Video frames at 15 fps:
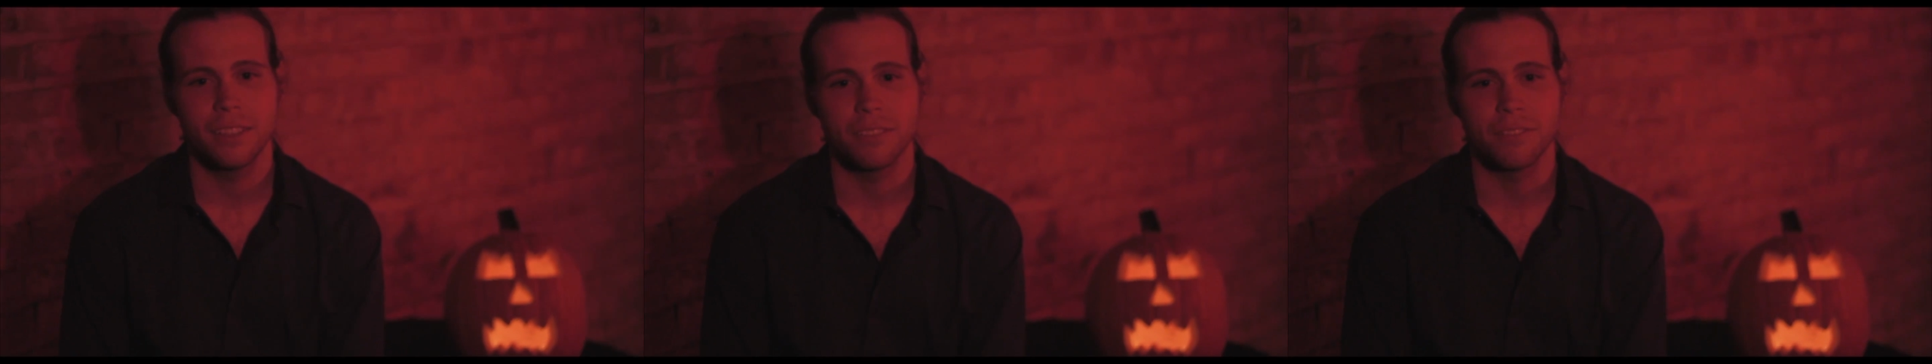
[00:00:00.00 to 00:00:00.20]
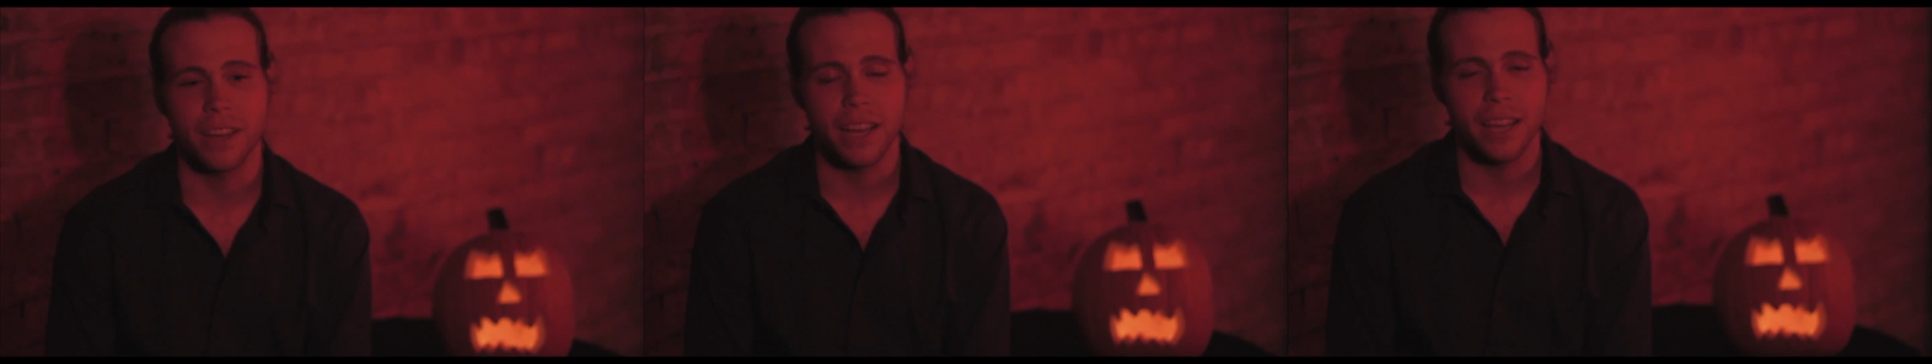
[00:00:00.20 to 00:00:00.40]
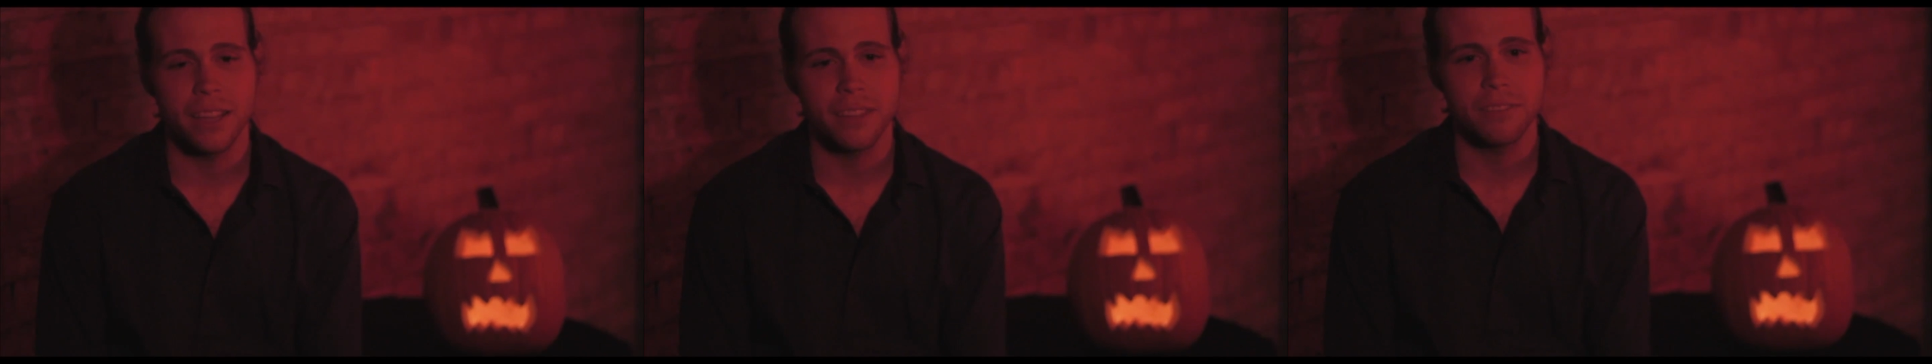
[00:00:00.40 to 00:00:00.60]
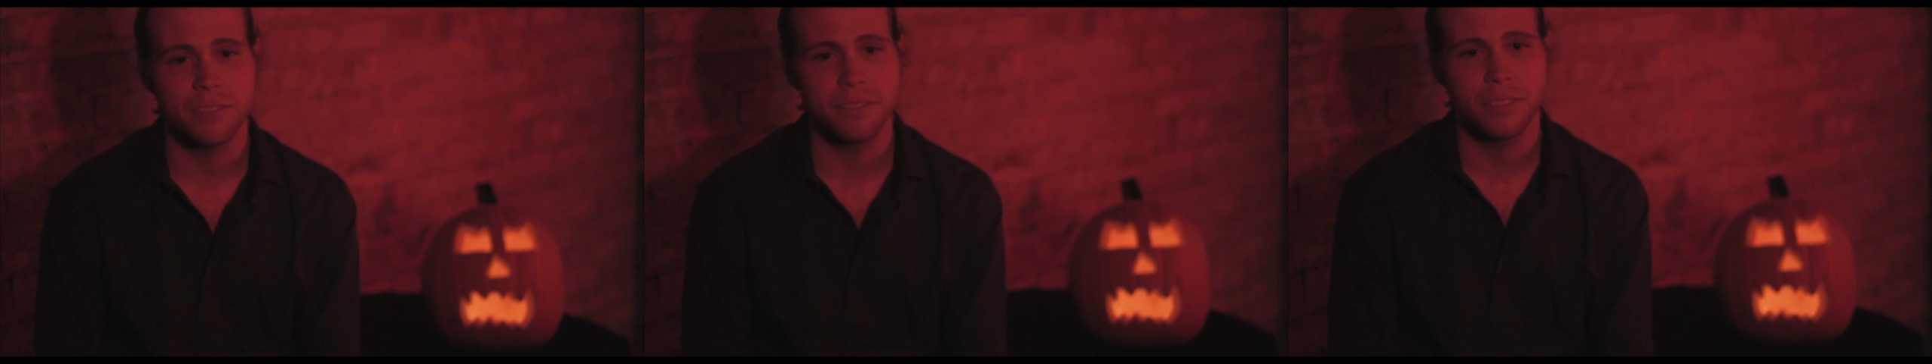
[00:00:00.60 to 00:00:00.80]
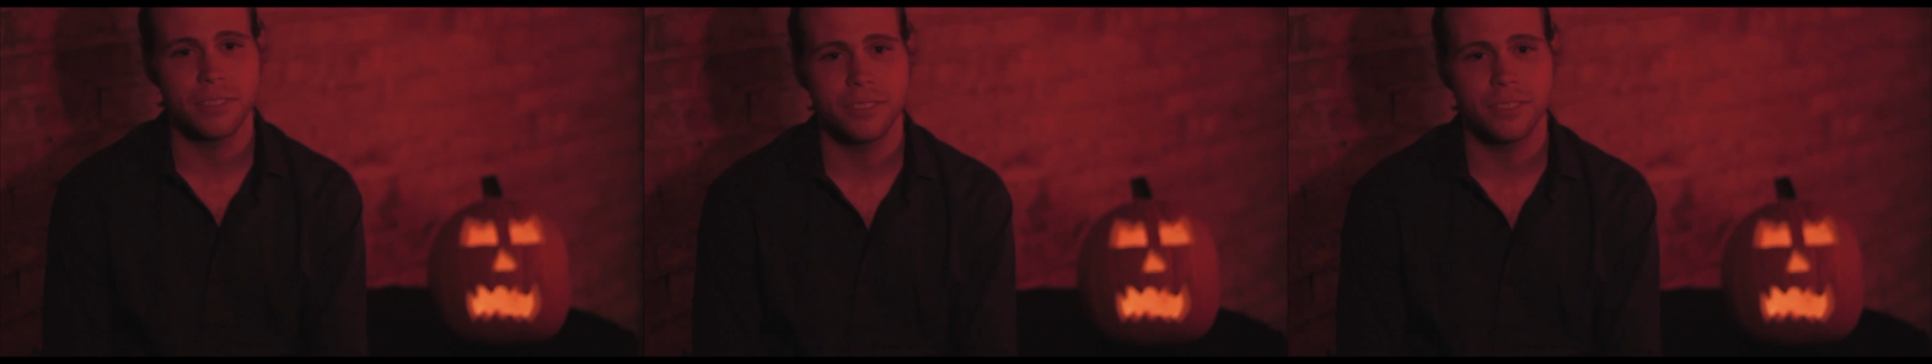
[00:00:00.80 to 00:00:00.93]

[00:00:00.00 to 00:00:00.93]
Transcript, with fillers: 5,